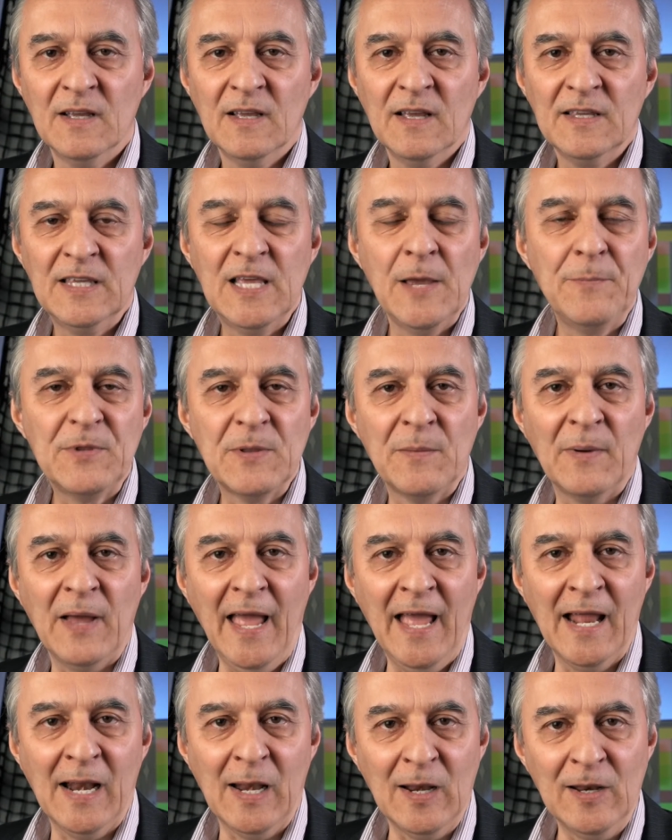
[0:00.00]
keep them
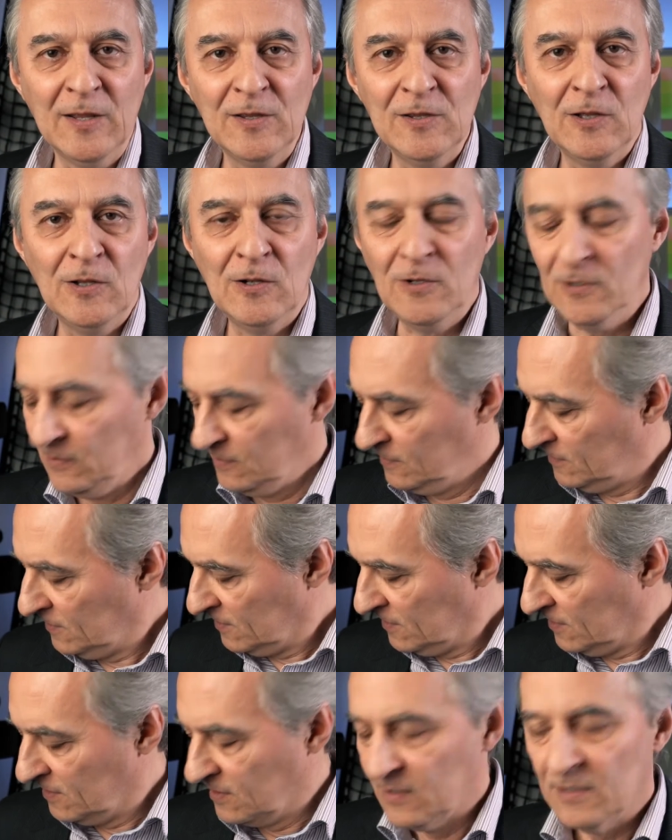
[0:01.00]
a little
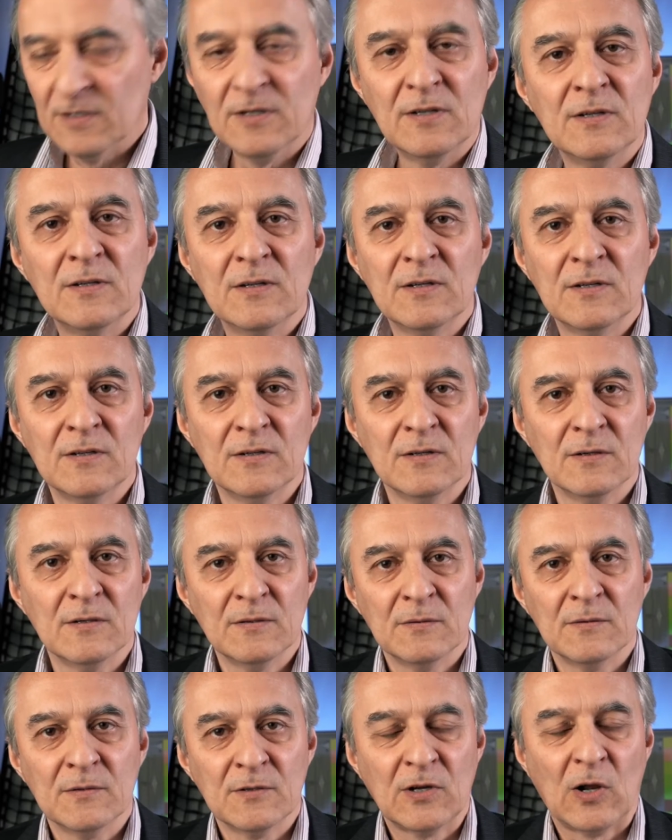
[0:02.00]

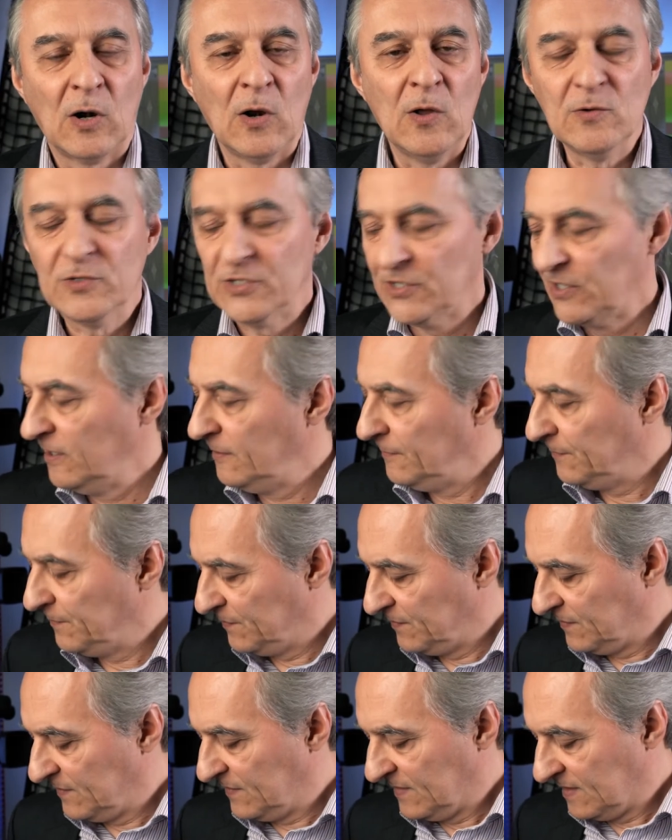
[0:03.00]
closer
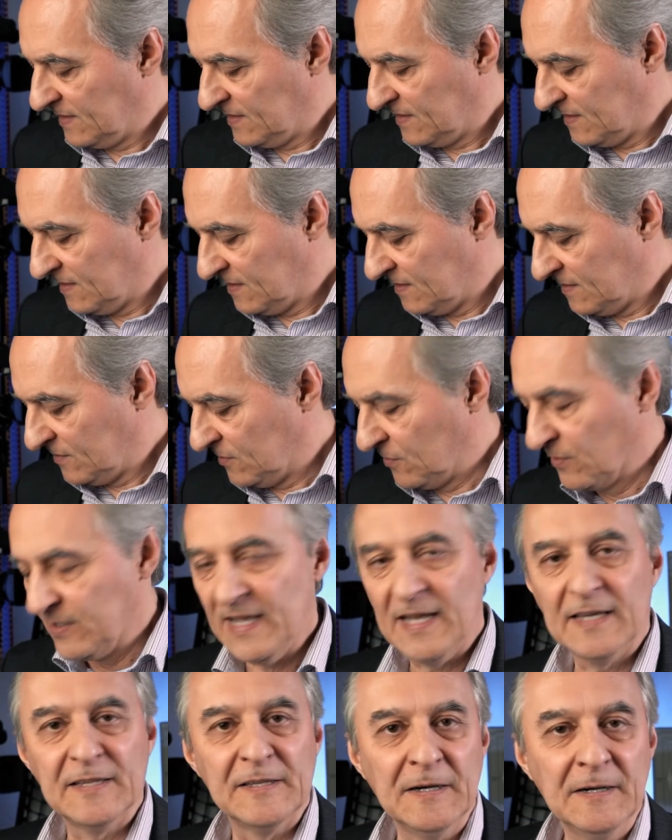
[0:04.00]

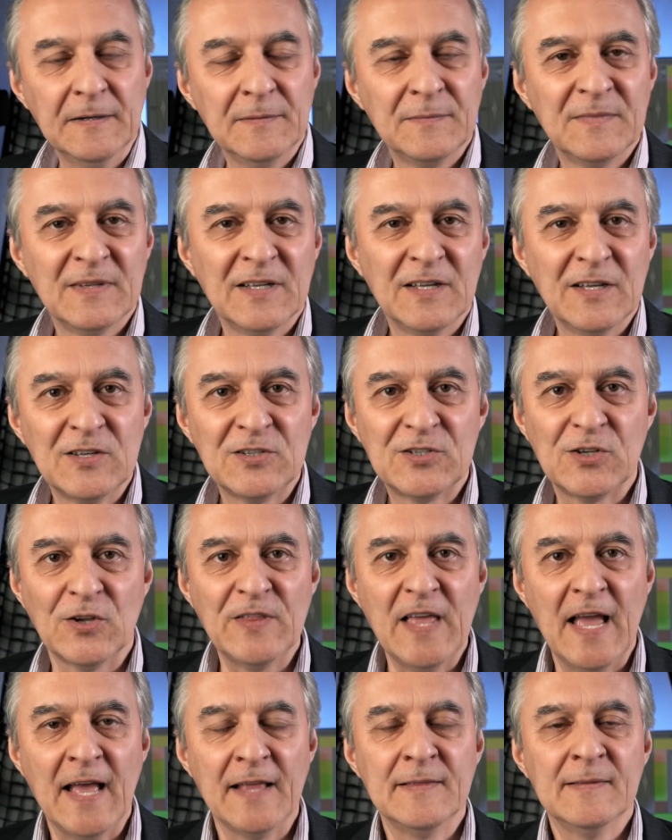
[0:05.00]
together so
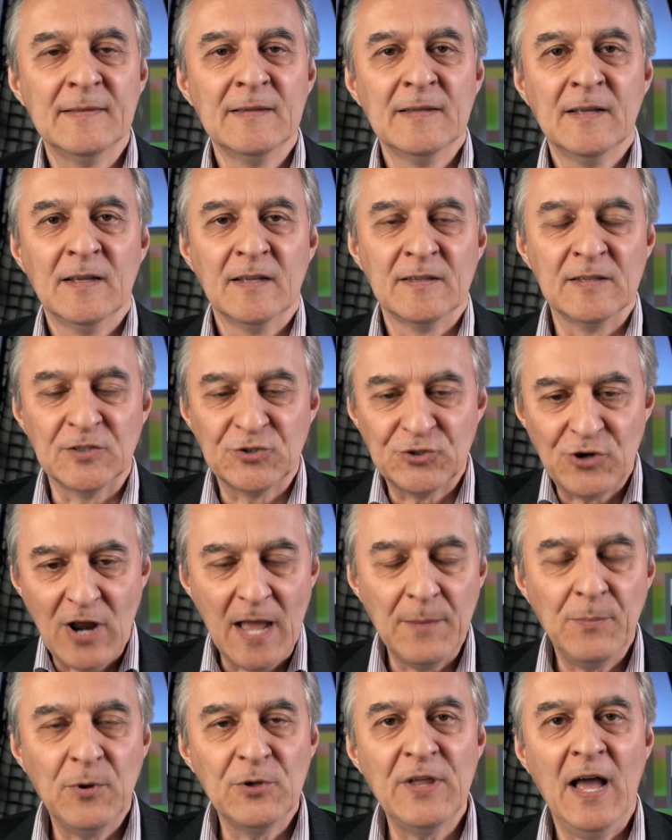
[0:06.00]
that the
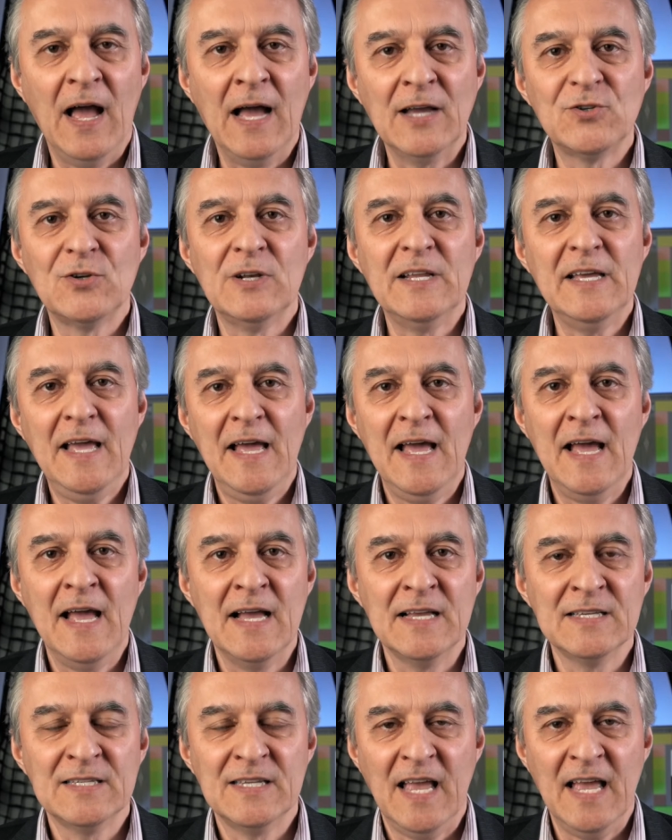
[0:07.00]
tripod actually
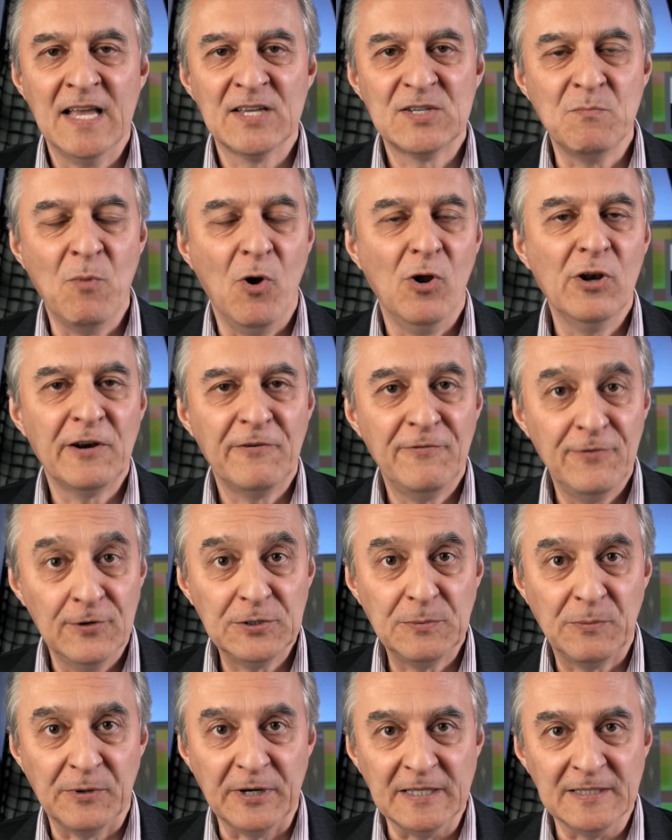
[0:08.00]
has a smaller
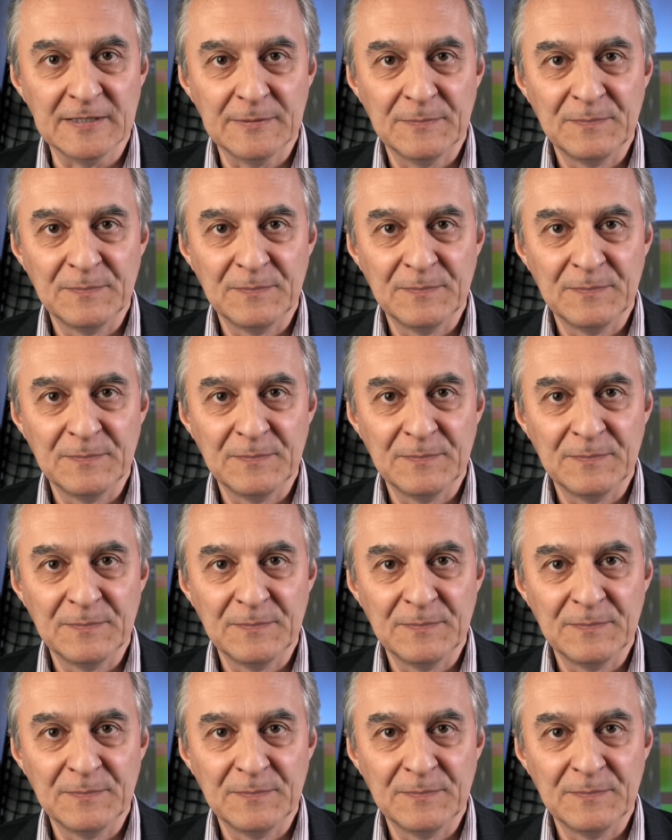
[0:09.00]
footprint.